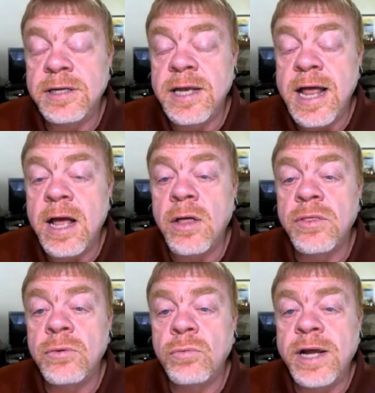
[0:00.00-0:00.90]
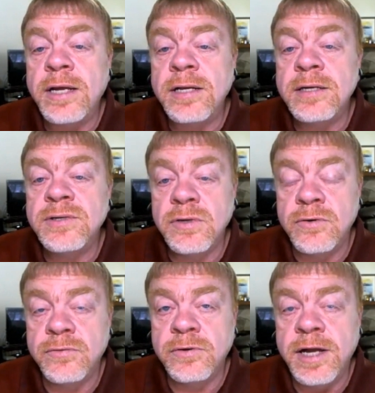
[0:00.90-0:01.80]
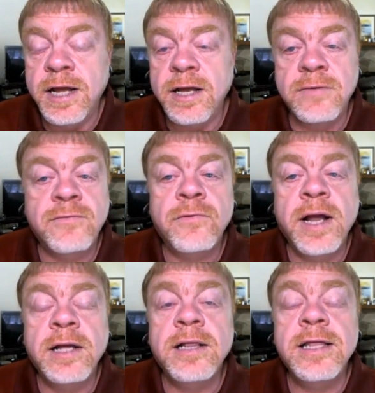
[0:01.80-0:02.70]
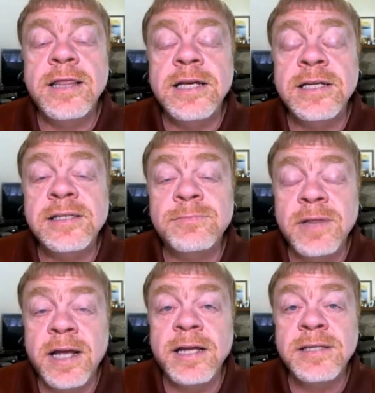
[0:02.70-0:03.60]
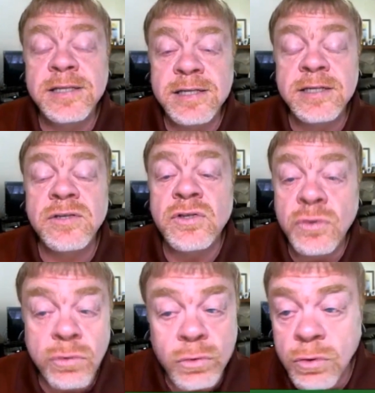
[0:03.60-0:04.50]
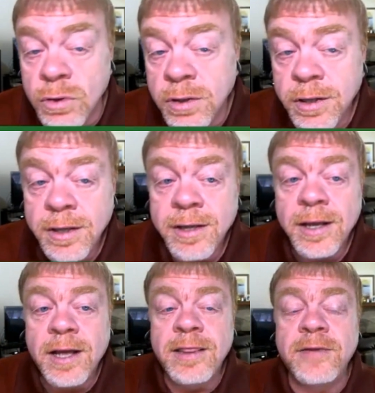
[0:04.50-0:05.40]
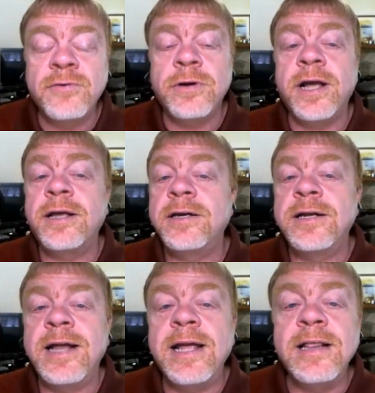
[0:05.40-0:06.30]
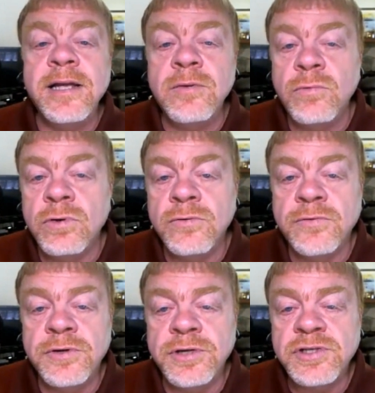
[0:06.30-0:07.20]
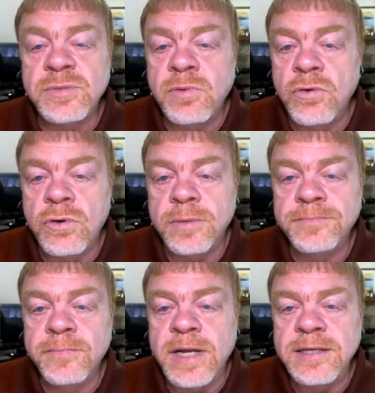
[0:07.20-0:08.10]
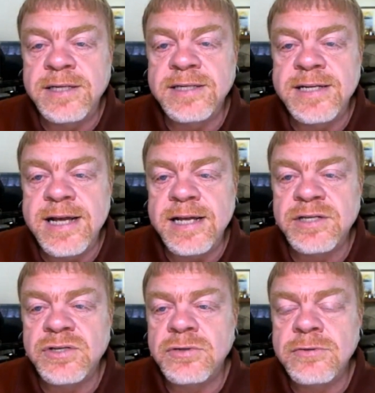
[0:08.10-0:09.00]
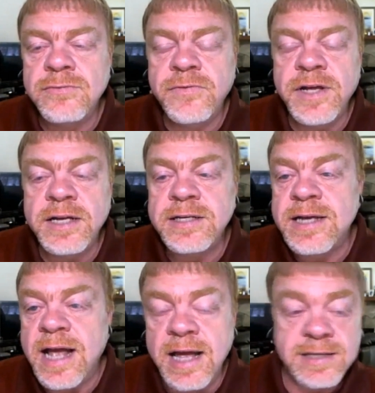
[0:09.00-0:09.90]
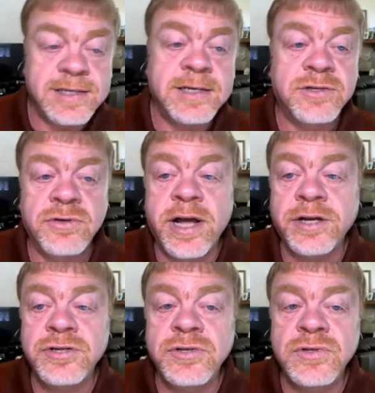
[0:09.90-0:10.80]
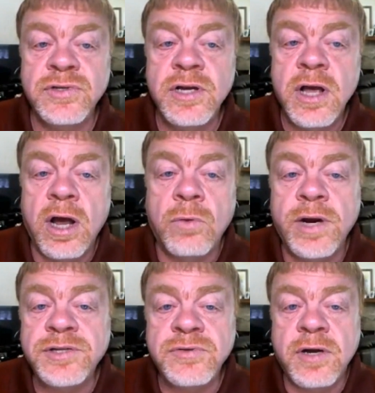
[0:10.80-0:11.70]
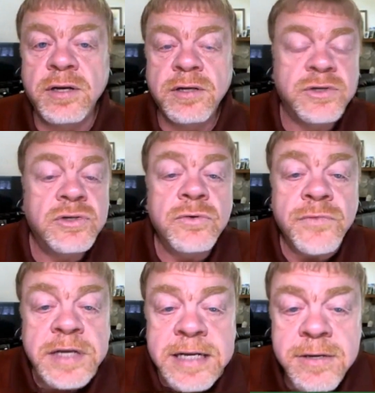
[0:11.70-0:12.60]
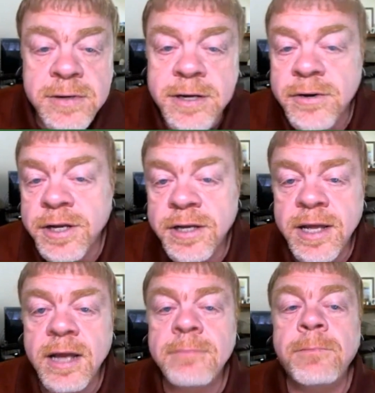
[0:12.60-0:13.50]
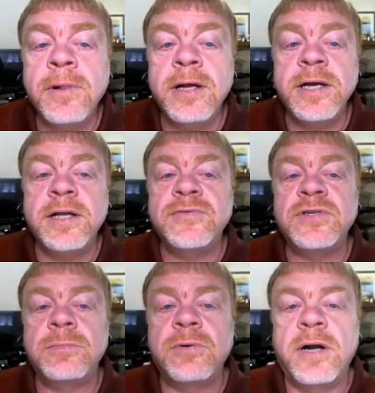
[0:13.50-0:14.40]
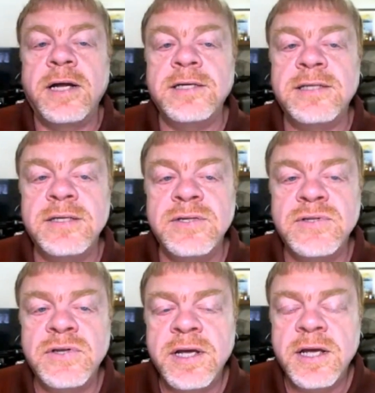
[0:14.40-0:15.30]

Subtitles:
and now the wait is over, and frankly, this place is cool. They've created an alien world for you to explore. Disney has 2 fantastic attractions, a restaurant, a souvenir area, and plenty of surprises.